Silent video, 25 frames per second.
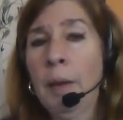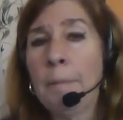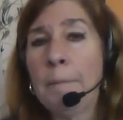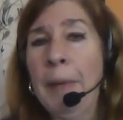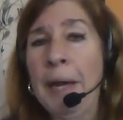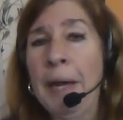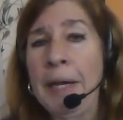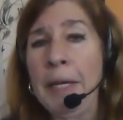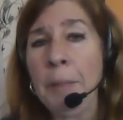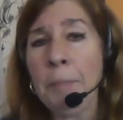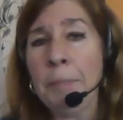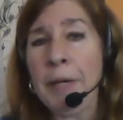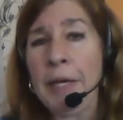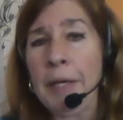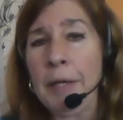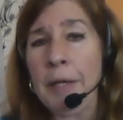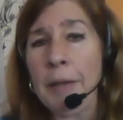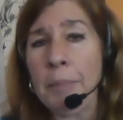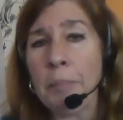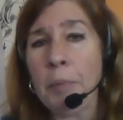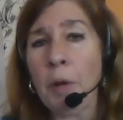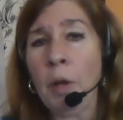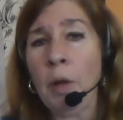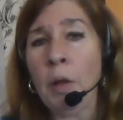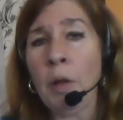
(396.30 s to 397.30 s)
Many
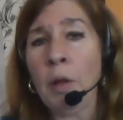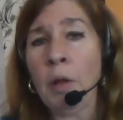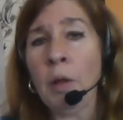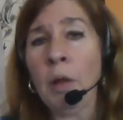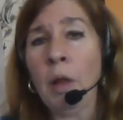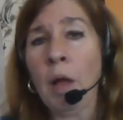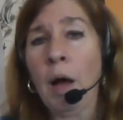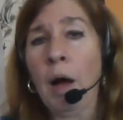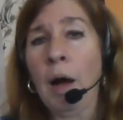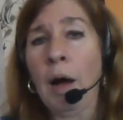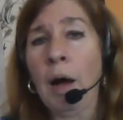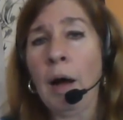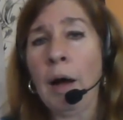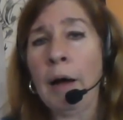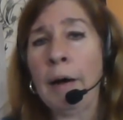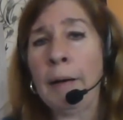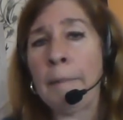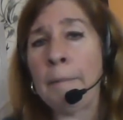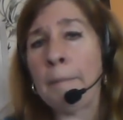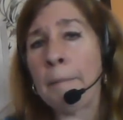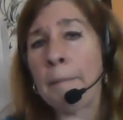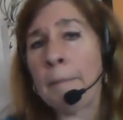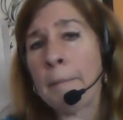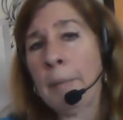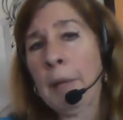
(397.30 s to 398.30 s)
people,
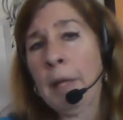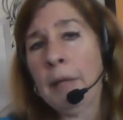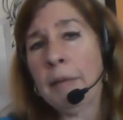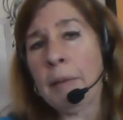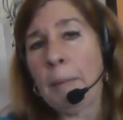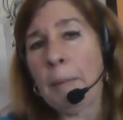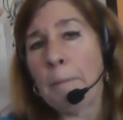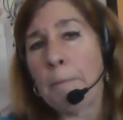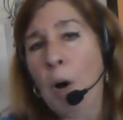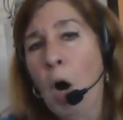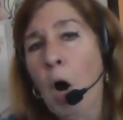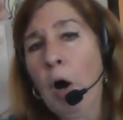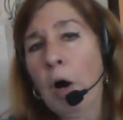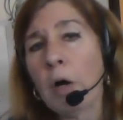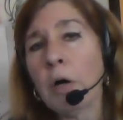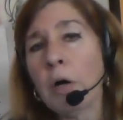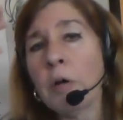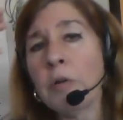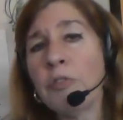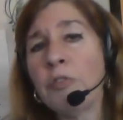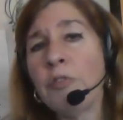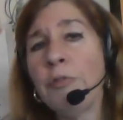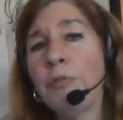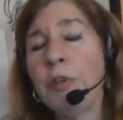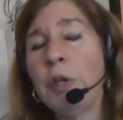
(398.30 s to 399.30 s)
um, the
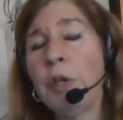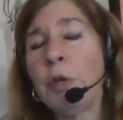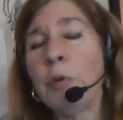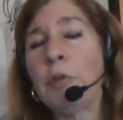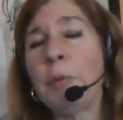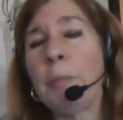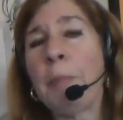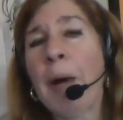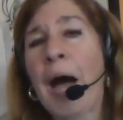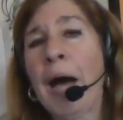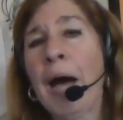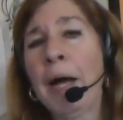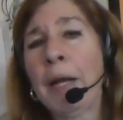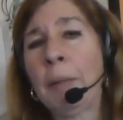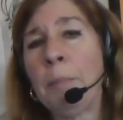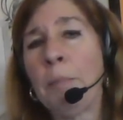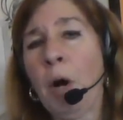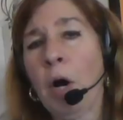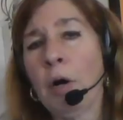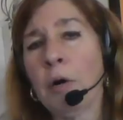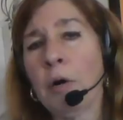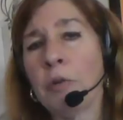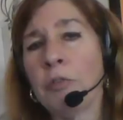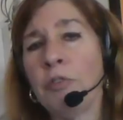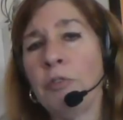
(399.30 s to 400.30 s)
parts of you, the body
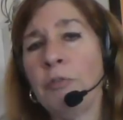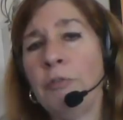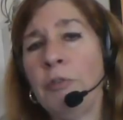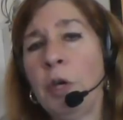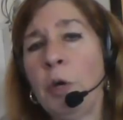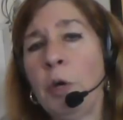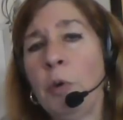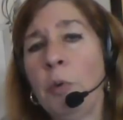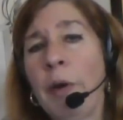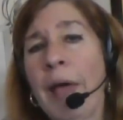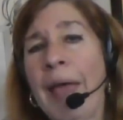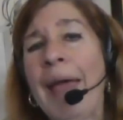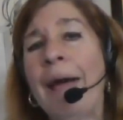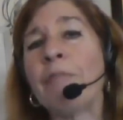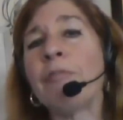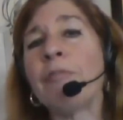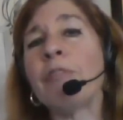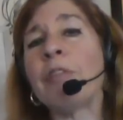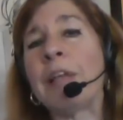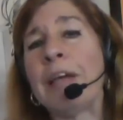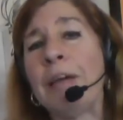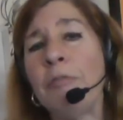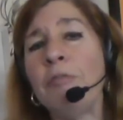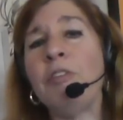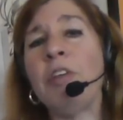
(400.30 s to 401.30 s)
parts of you, have
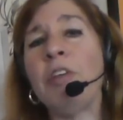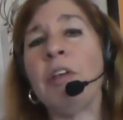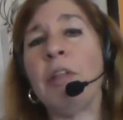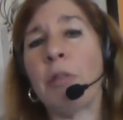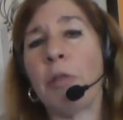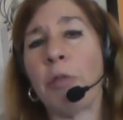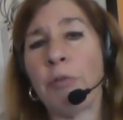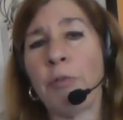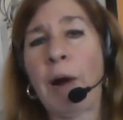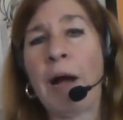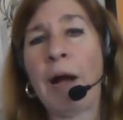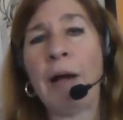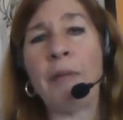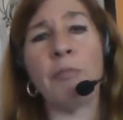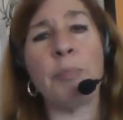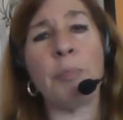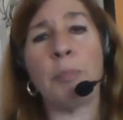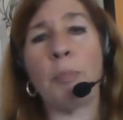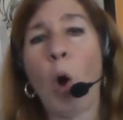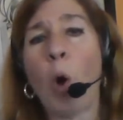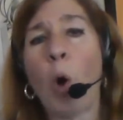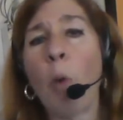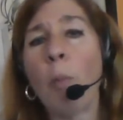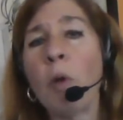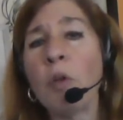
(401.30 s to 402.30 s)
lived and thrived
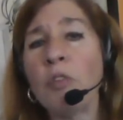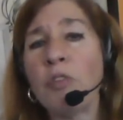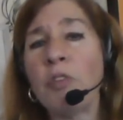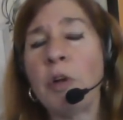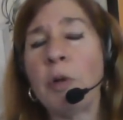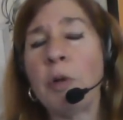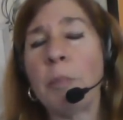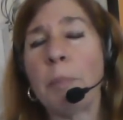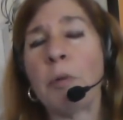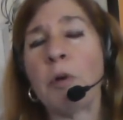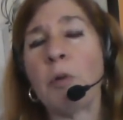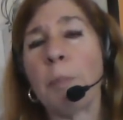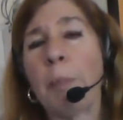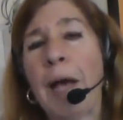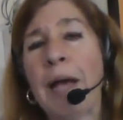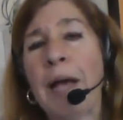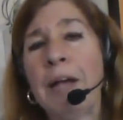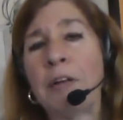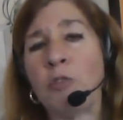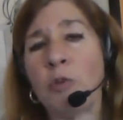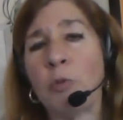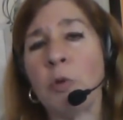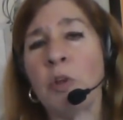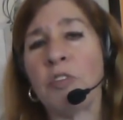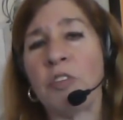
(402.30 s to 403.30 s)
almost in a
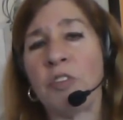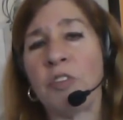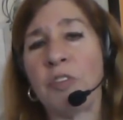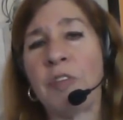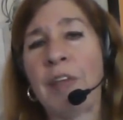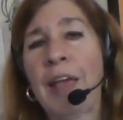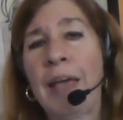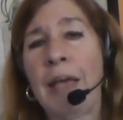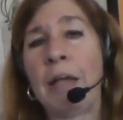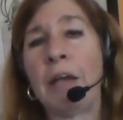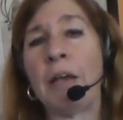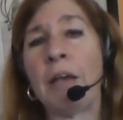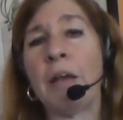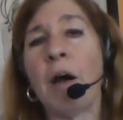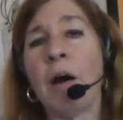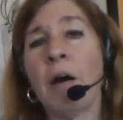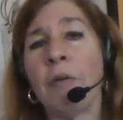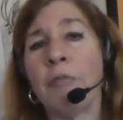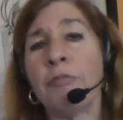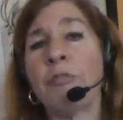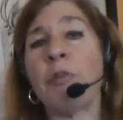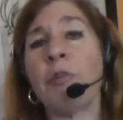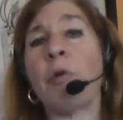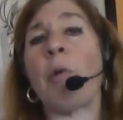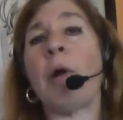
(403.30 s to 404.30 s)
perpetual state
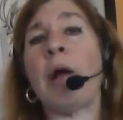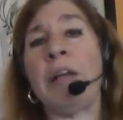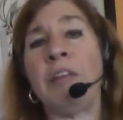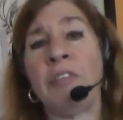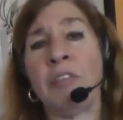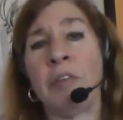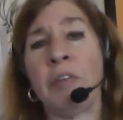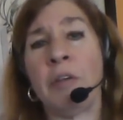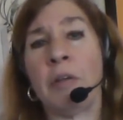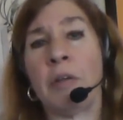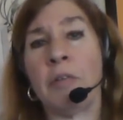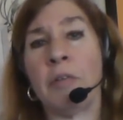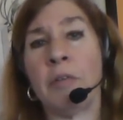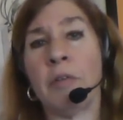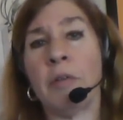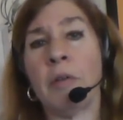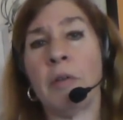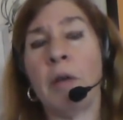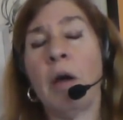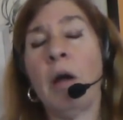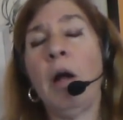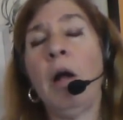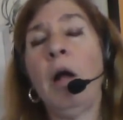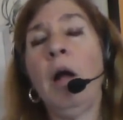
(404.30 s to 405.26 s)
of crisis.